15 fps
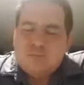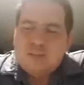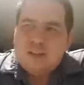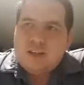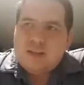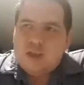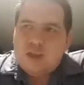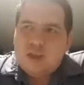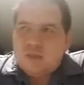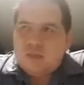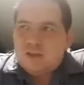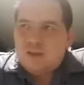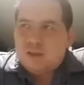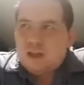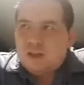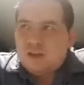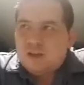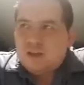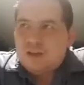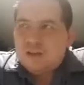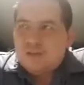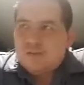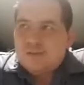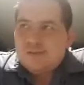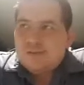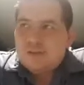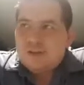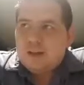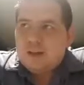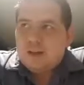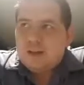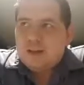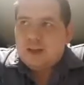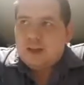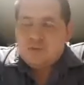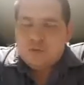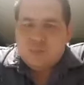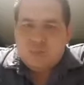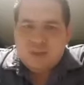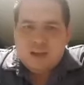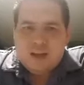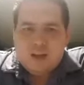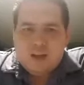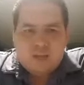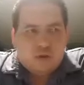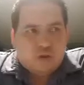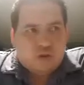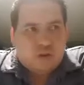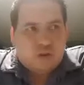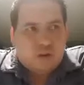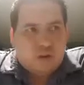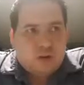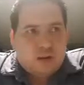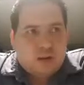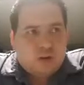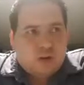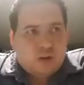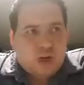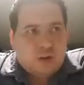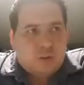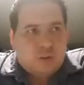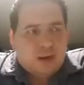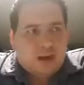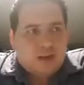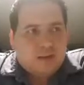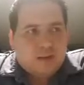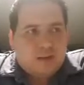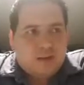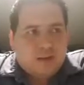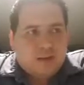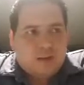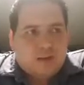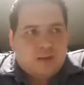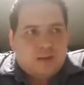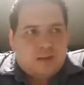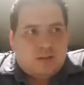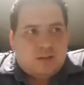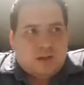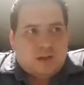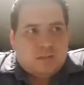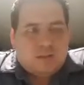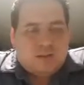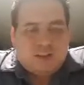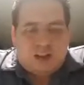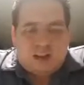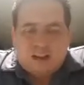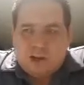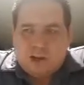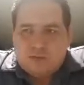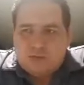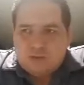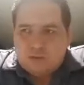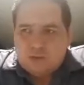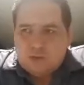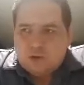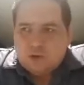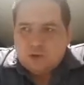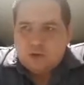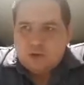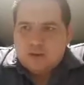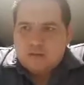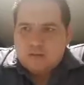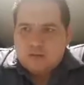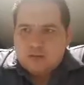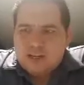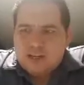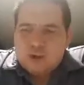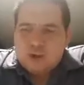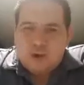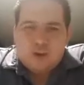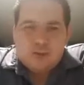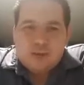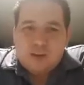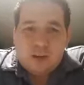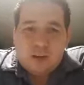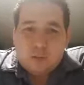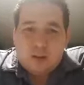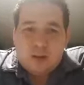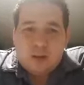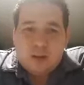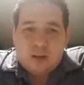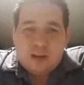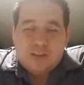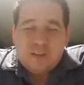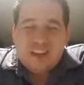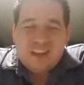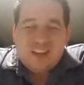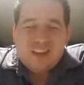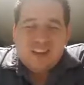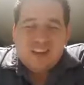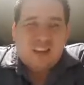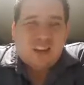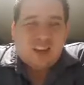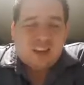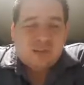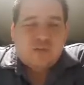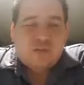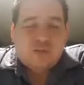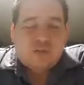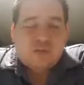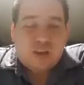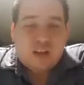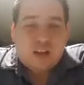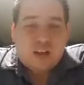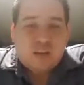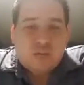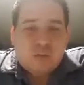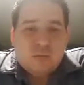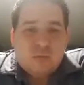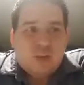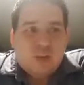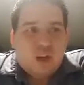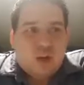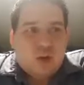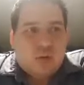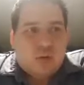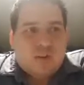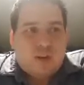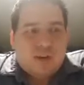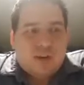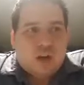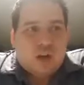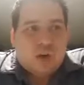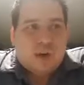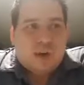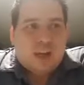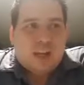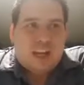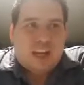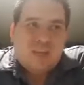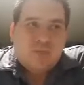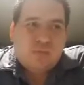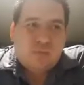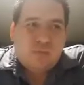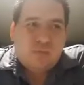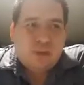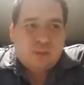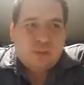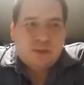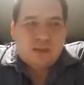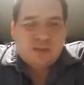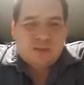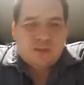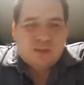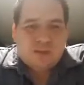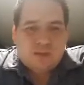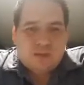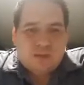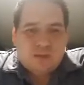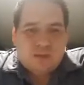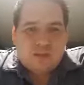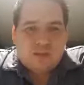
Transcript: terms of you saying that if you beat them on Sunday, that Jamie might sack it off and walk away from the league, I don't think he will. I think he is frustrated with how it's going, and again, probably a little bit inconsistent.